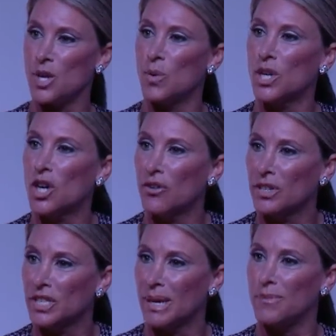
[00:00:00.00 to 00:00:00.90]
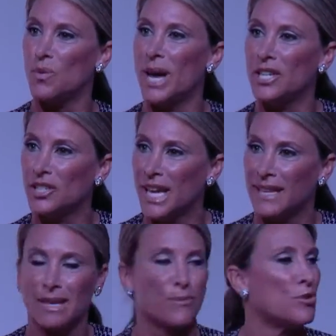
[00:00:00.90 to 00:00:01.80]
You encourage them, you
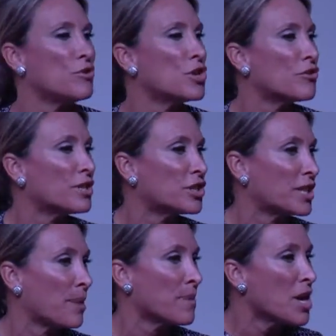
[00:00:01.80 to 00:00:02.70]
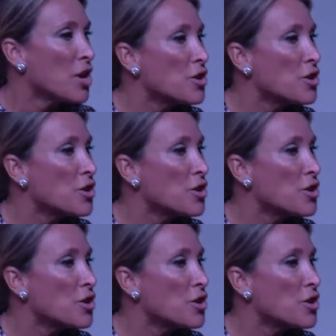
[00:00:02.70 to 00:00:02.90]
educate them, you nourish them,